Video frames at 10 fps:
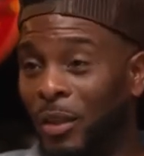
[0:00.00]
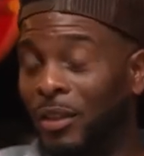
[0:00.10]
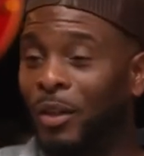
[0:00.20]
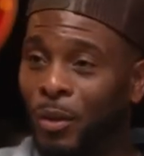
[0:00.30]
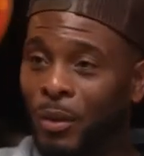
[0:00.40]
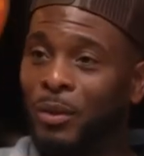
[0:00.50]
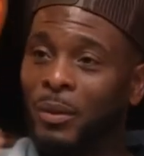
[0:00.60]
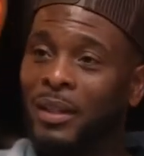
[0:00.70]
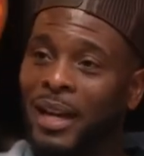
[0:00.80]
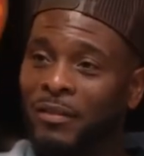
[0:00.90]
what they're going
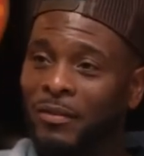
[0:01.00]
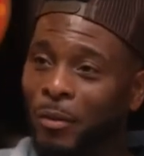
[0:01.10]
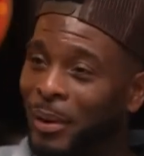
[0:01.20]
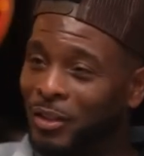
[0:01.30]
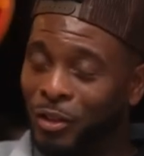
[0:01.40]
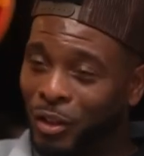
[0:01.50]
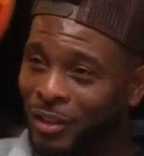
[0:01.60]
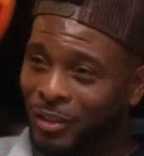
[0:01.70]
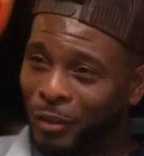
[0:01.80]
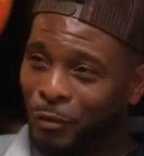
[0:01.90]
through in life. Everybody's journey
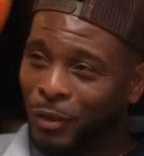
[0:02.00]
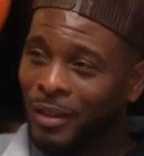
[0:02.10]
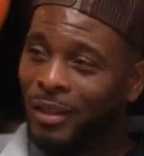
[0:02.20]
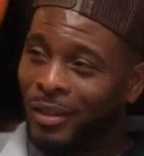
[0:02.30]
is different.